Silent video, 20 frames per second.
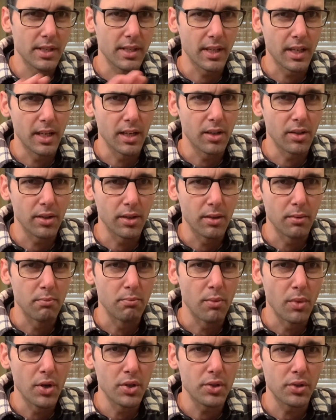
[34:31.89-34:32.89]
to get all the
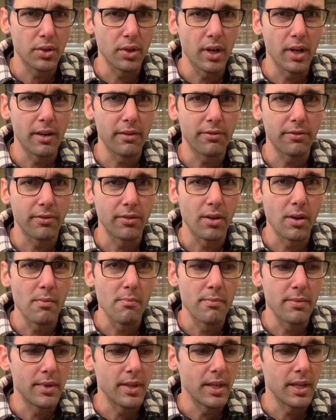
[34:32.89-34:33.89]
moisture off
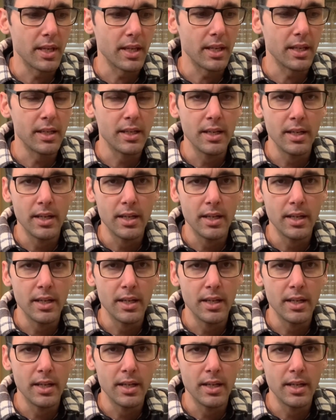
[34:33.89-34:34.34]
from the